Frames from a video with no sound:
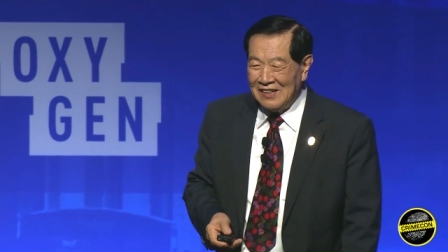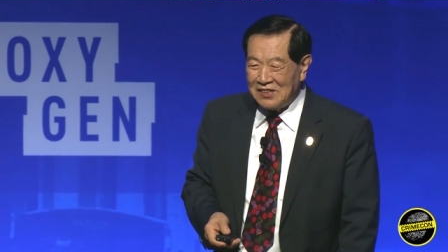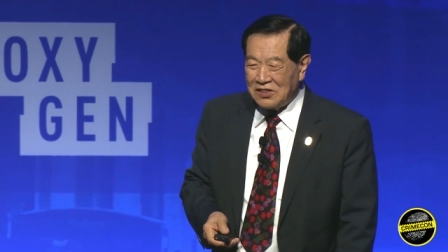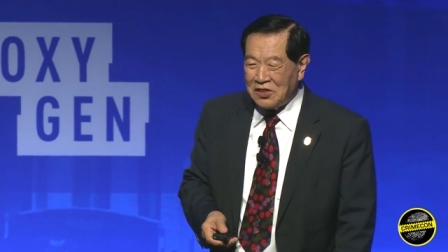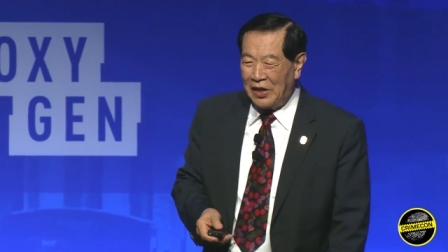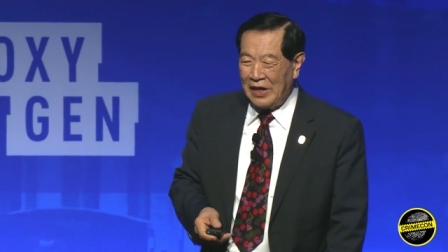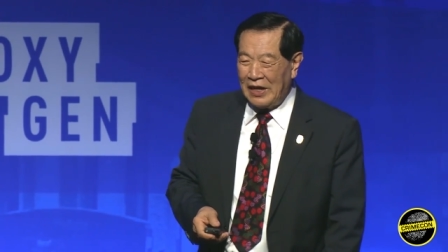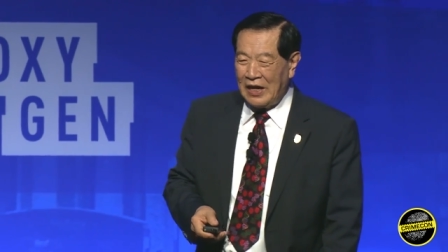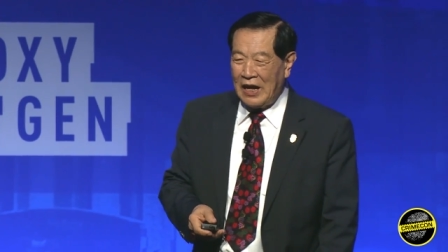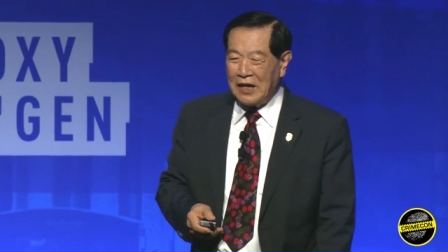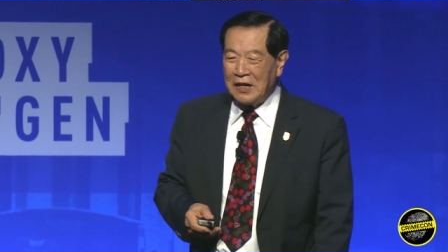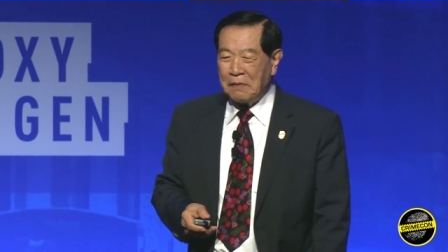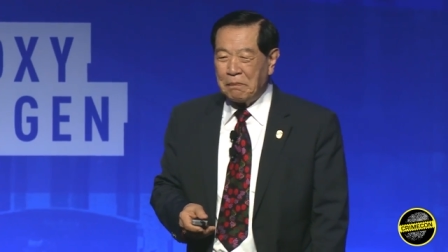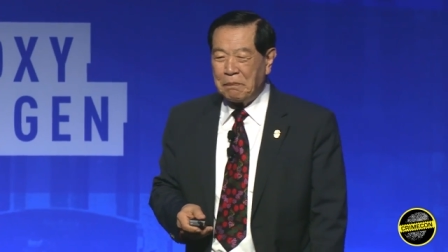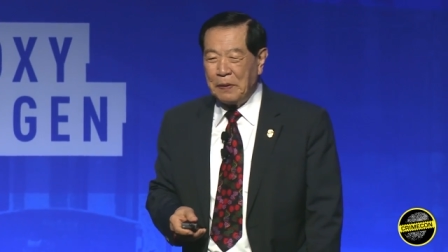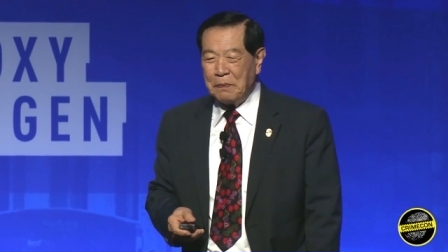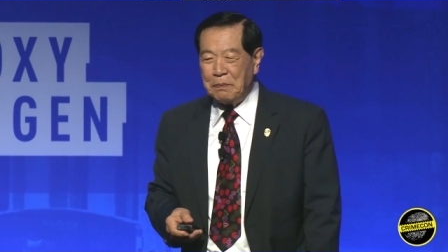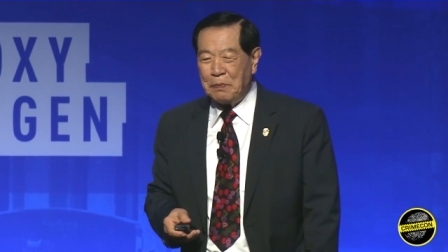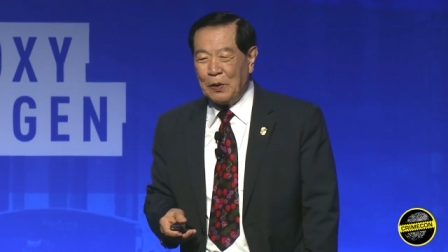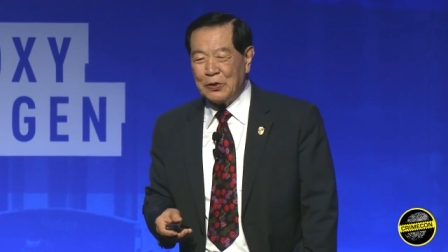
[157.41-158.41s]
so a lot of
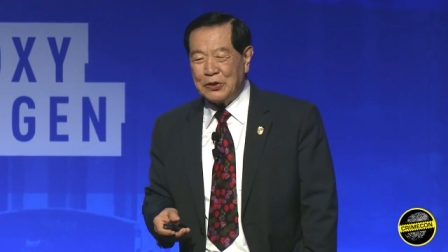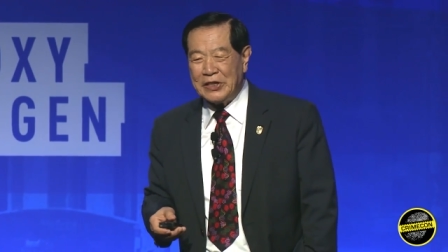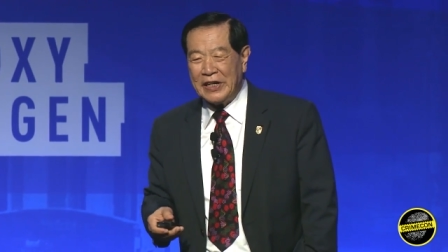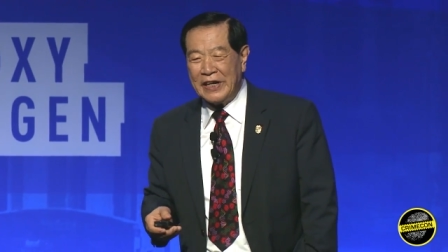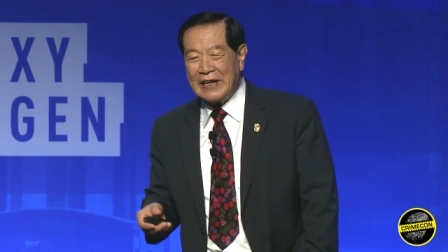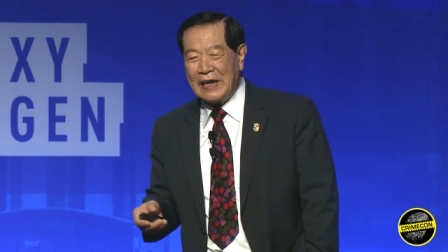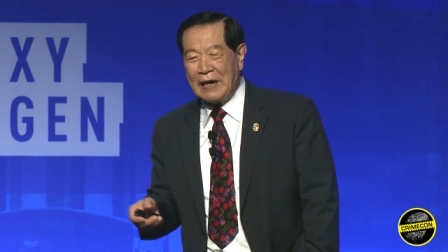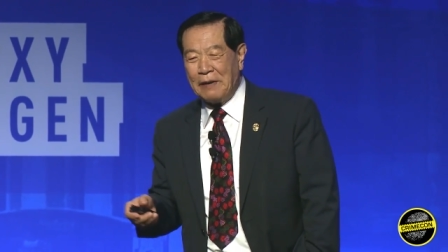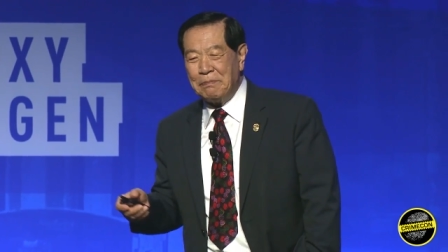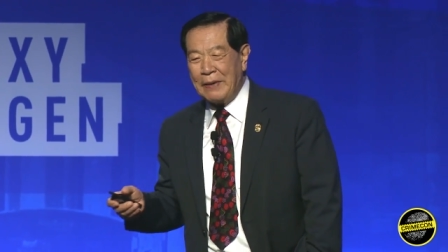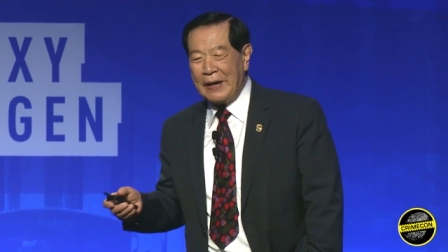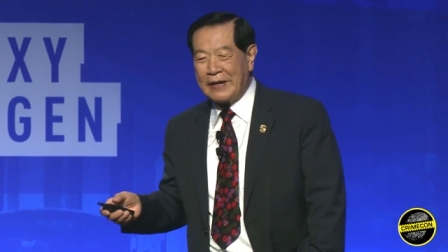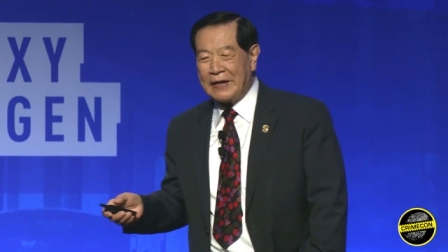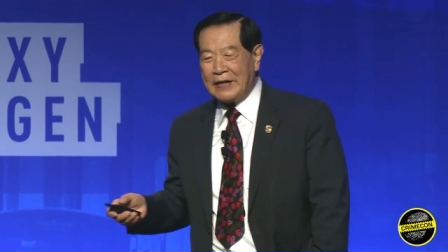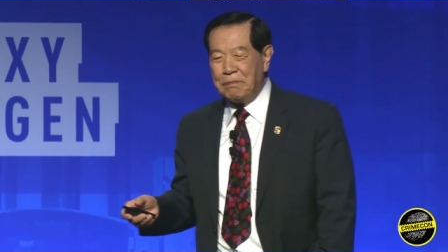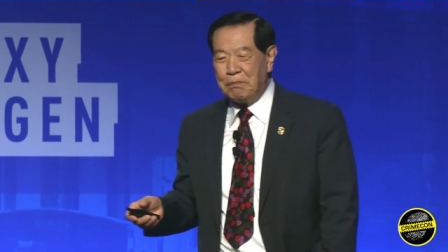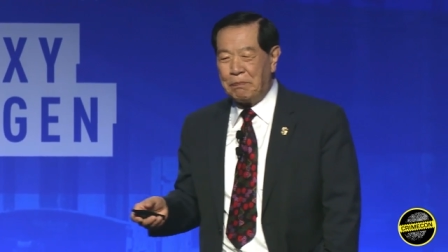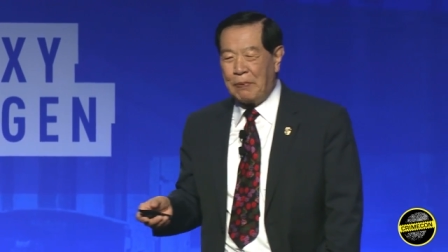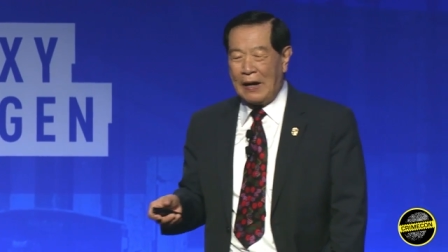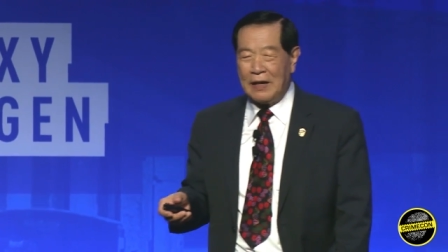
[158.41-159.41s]
people think I'm
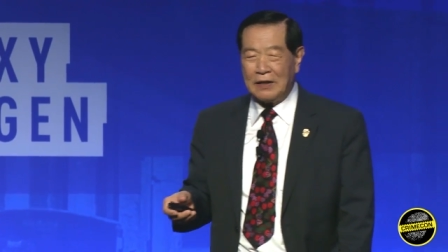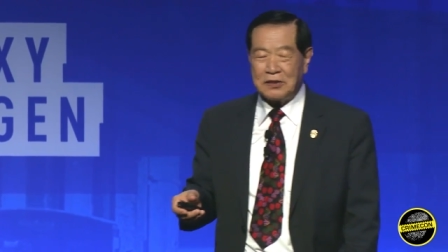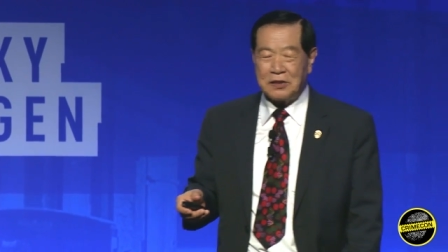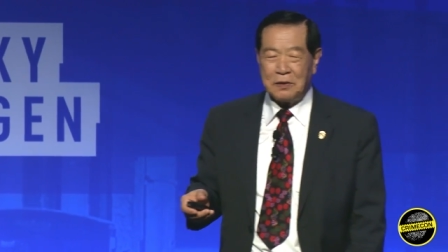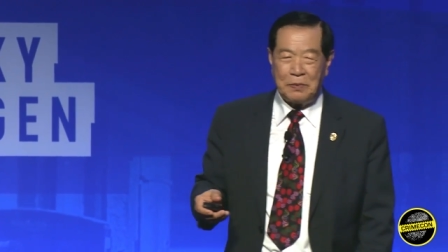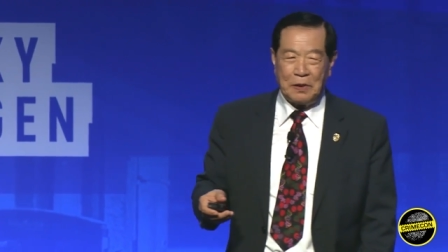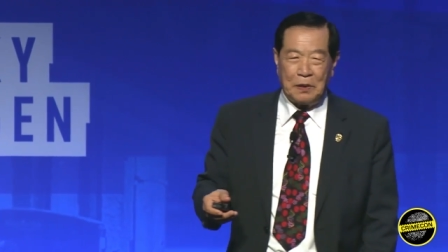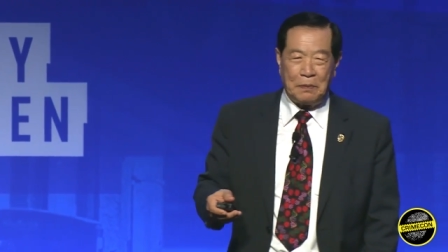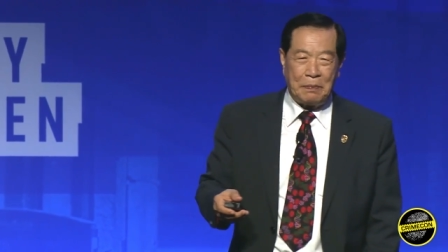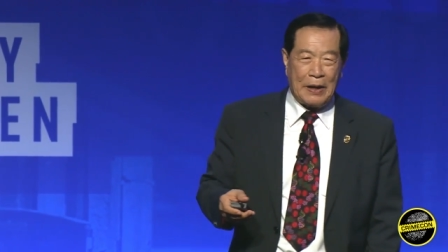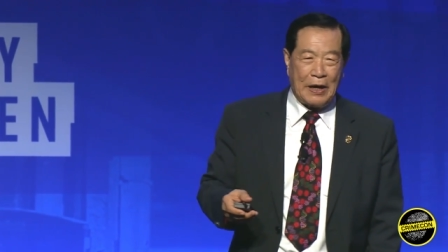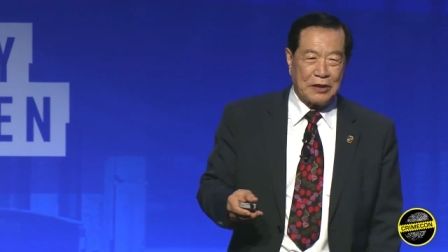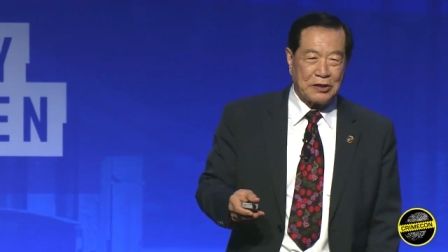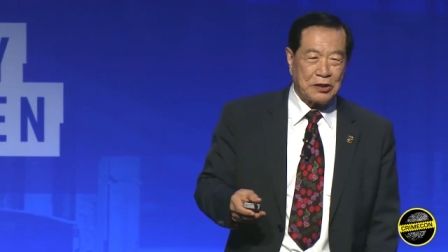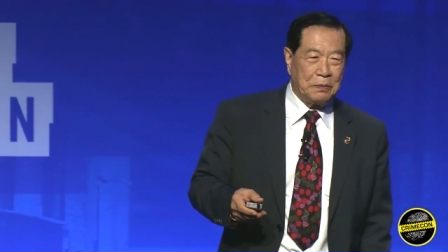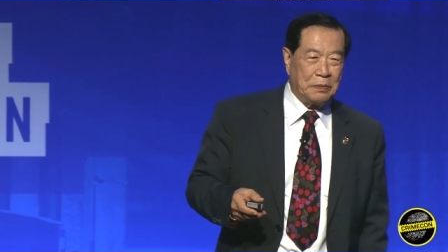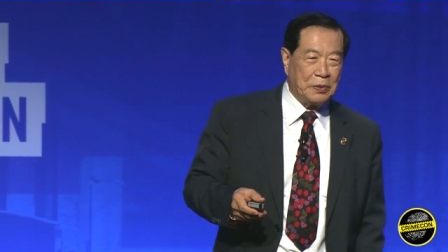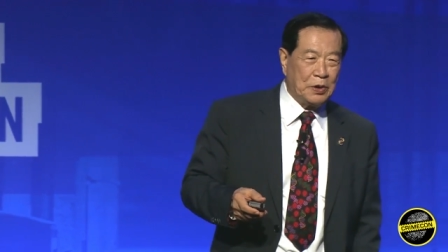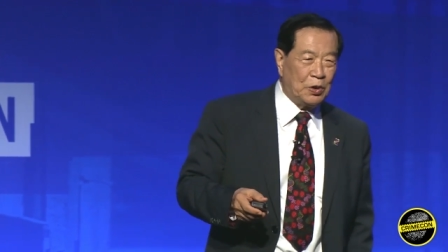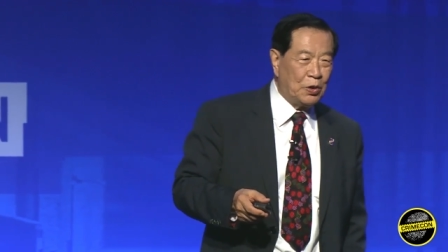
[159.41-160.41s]
making possible
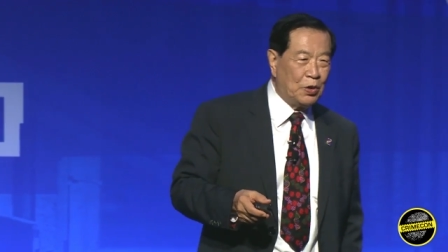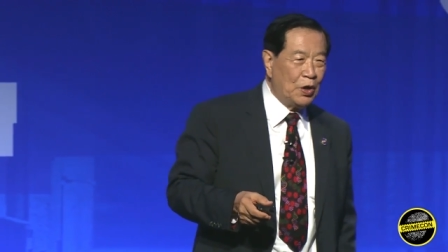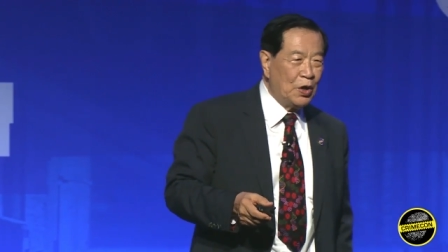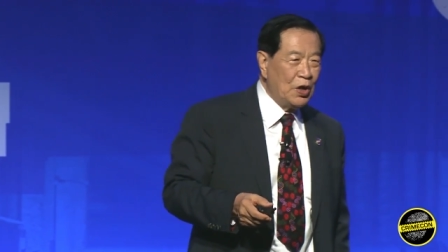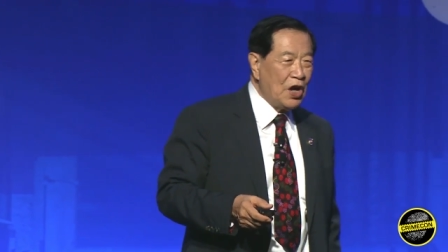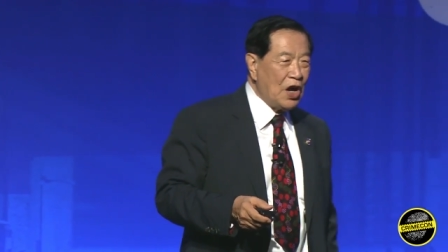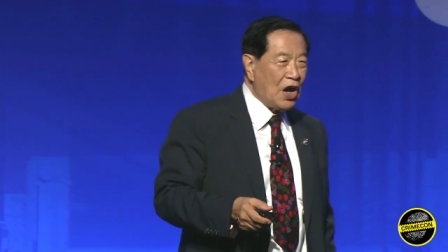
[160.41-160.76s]
possible.